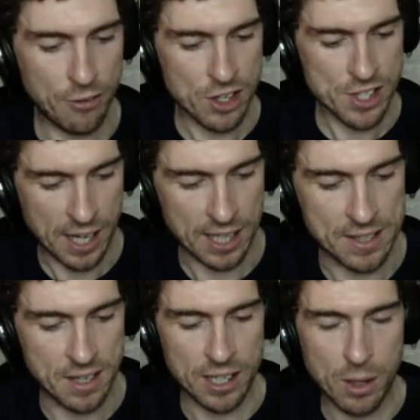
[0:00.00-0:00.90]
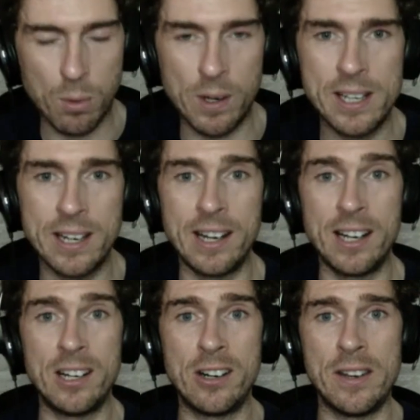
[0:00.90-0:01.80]
for a second, I know we're in an
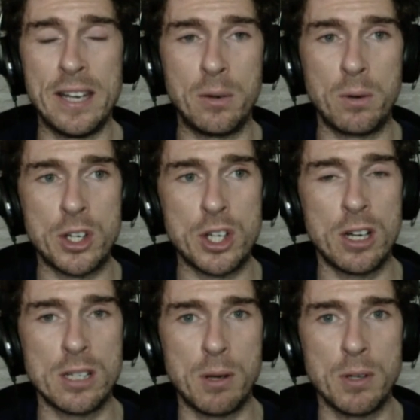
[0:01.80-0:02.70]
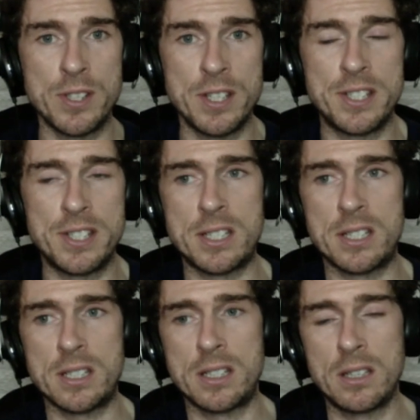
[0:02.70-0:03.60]
era now which I suppose
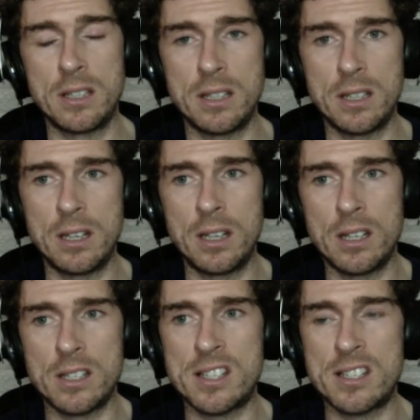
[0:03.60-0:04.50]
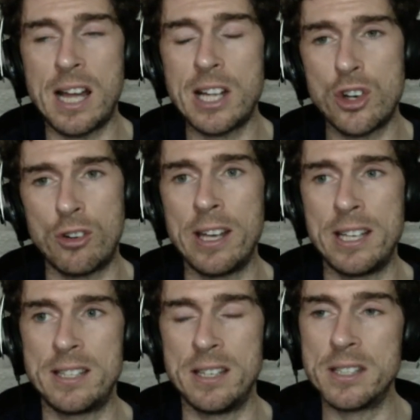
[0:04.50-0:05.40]
is
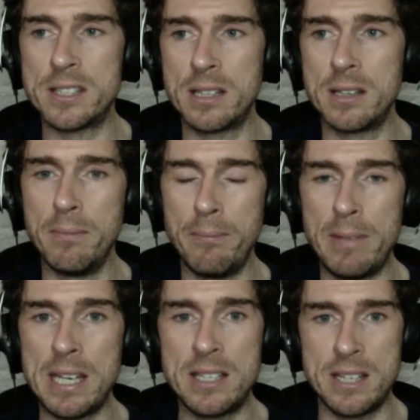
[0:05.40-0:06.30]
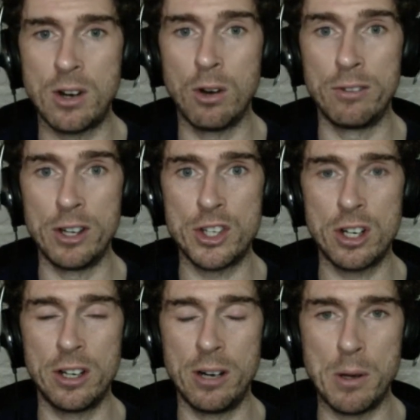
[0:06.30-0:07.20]
saturated media coverage,
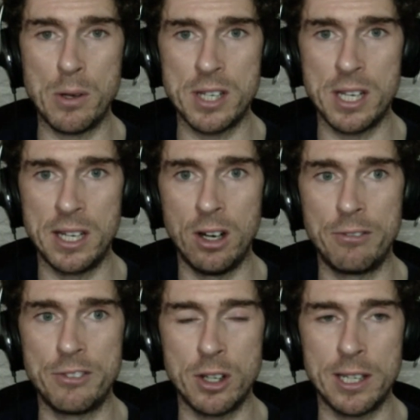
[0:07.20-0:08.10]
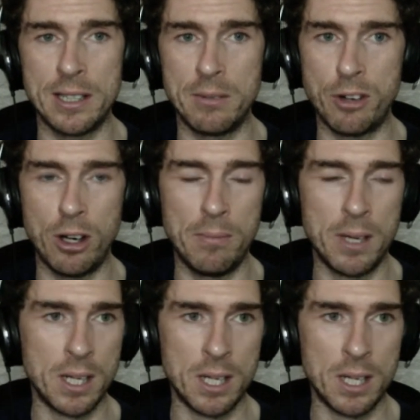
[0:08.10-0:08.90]
I'd almost say, of cycling, from